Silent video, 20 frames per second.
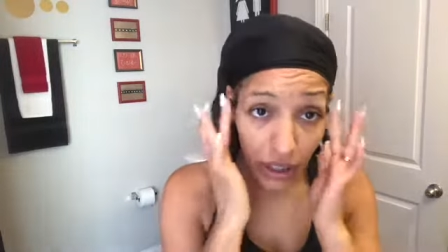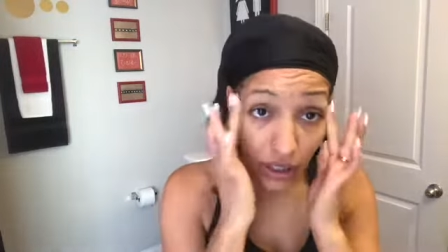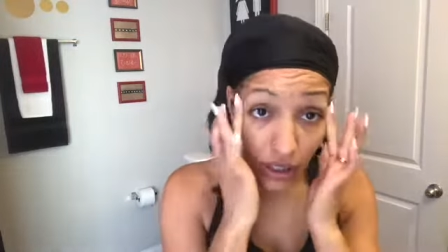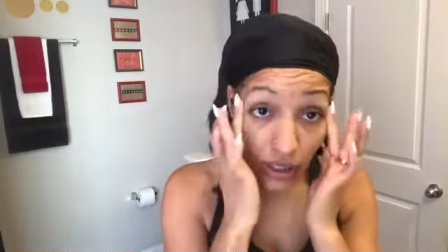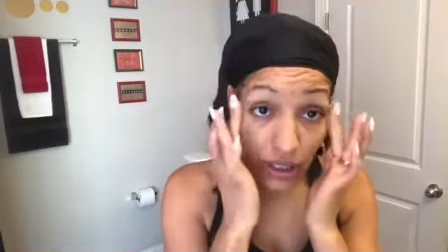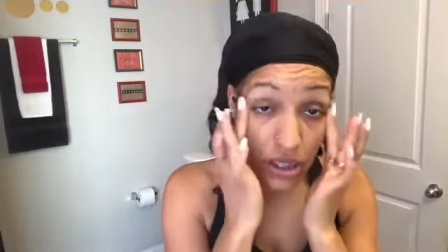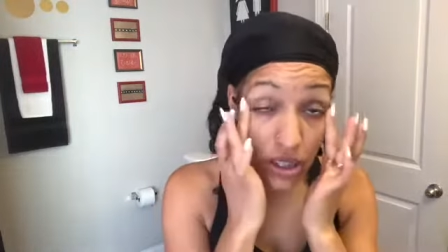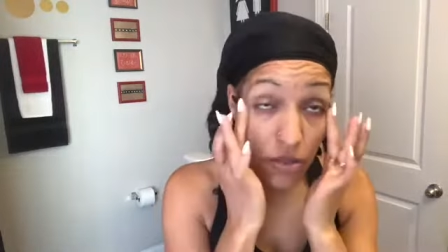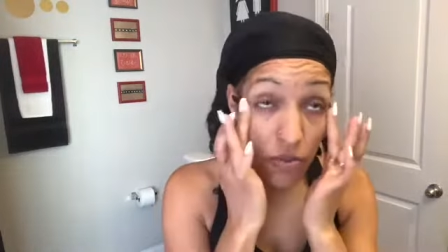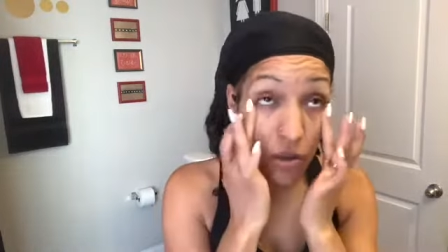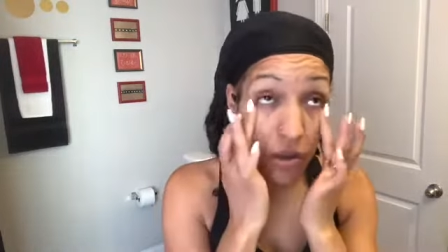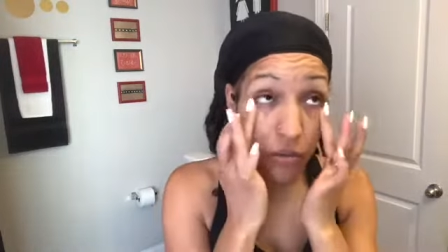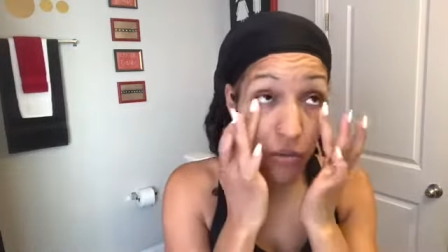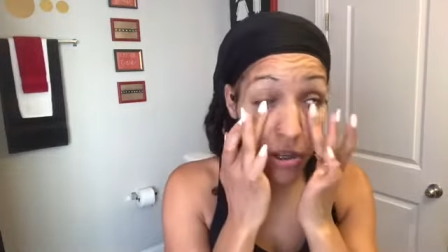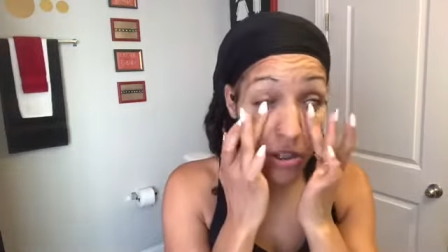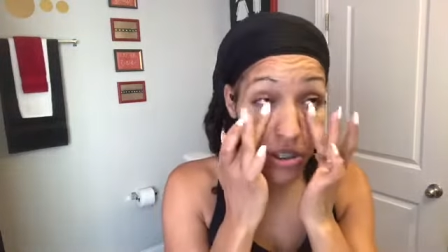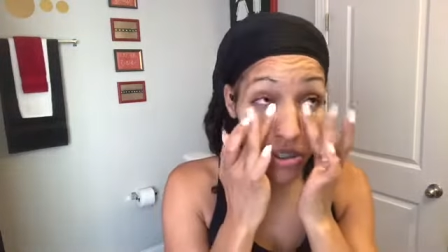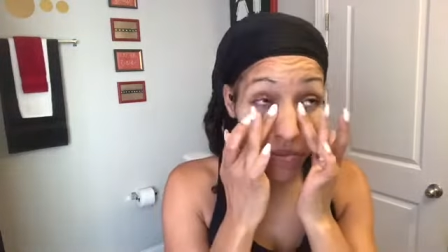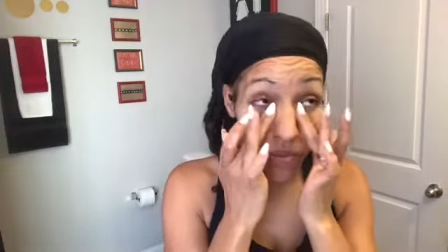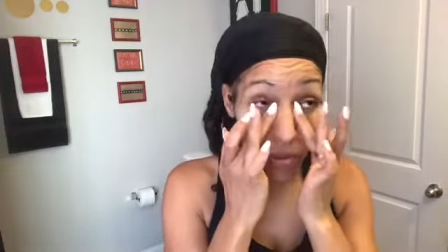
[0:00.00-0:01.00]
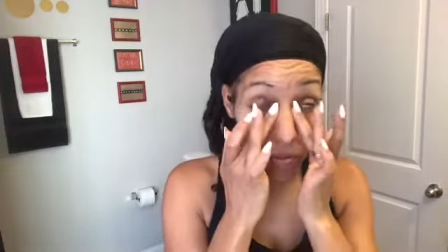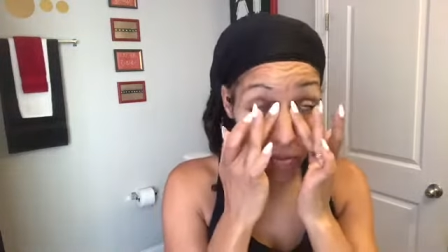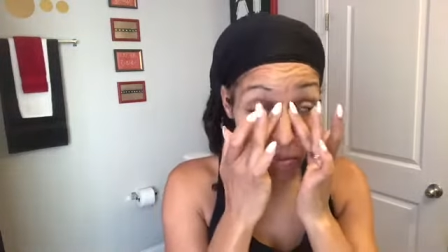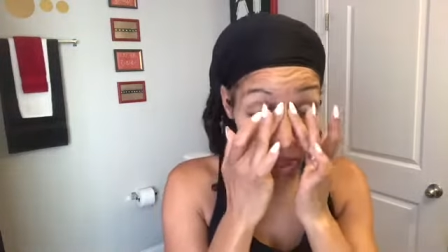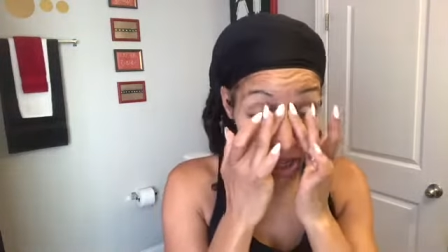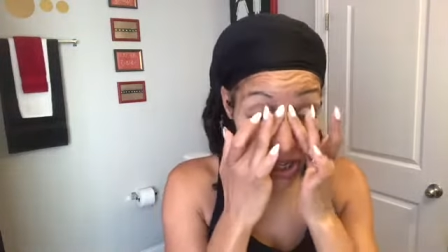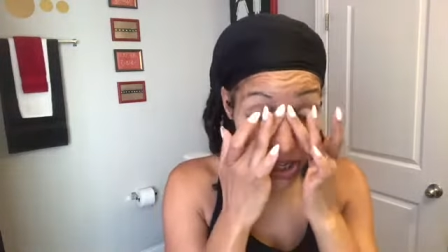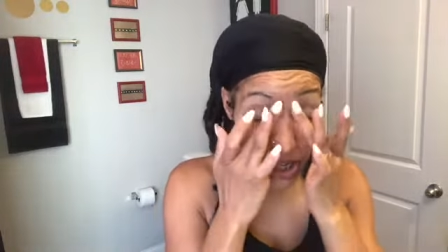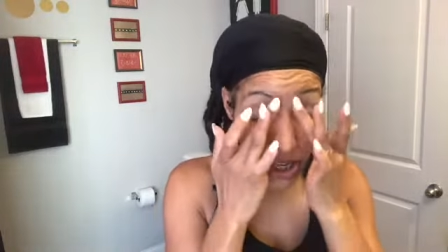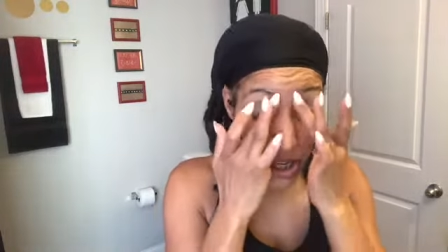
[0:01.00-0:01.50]
This is what works for
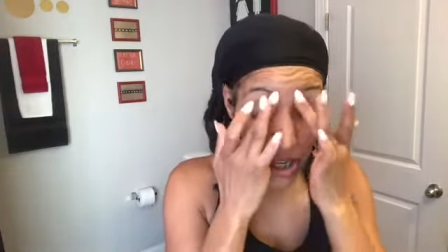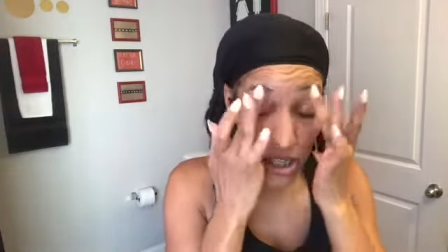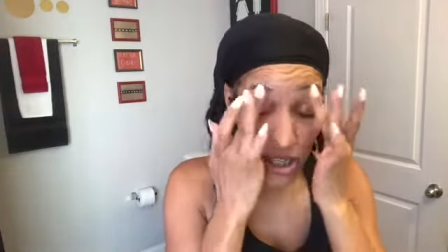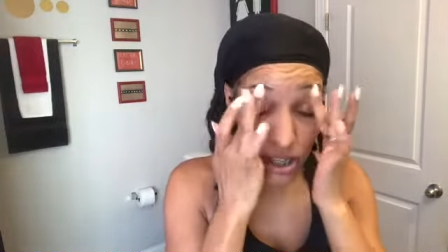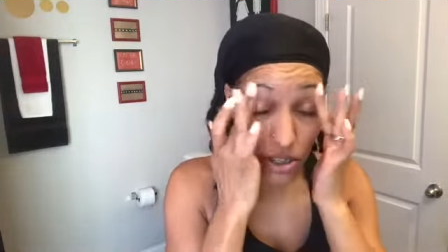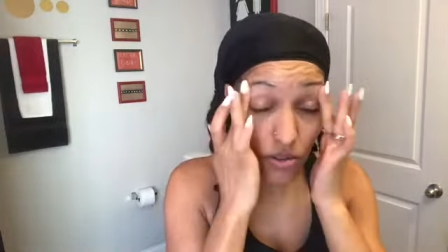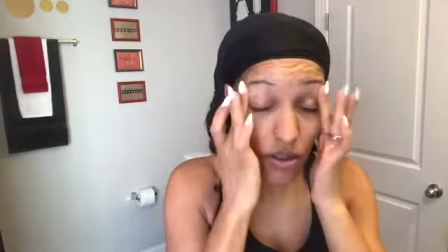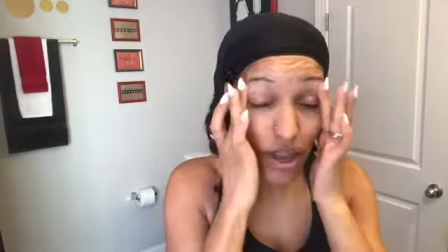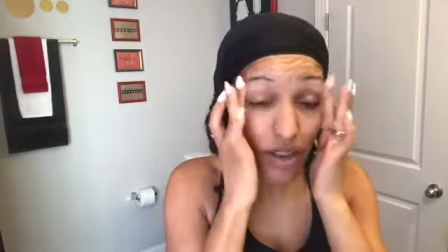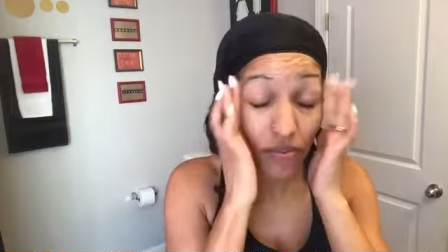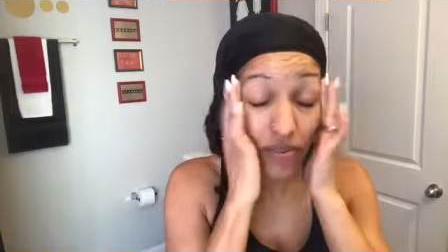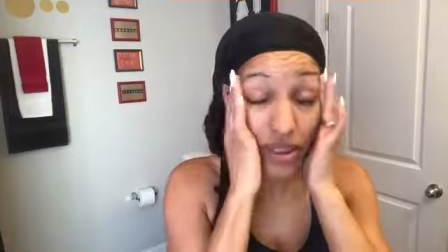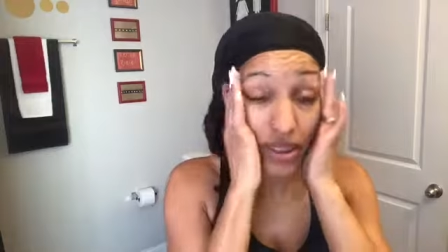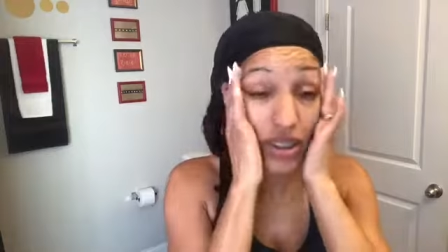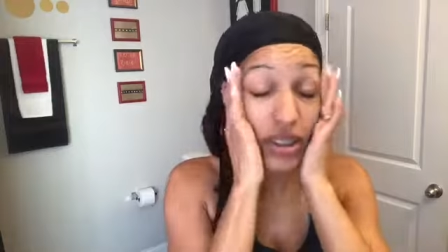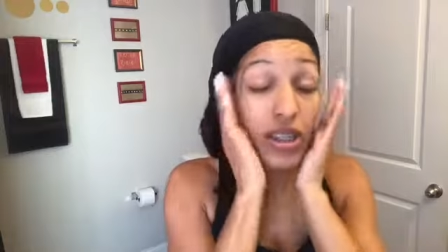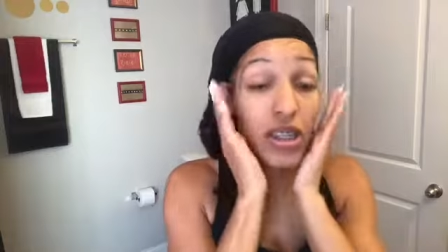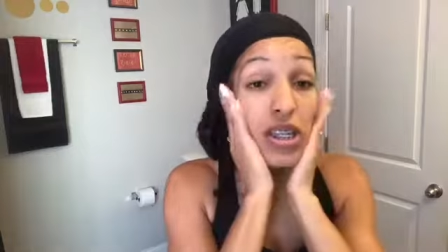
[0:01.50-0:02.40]
me. So you have to get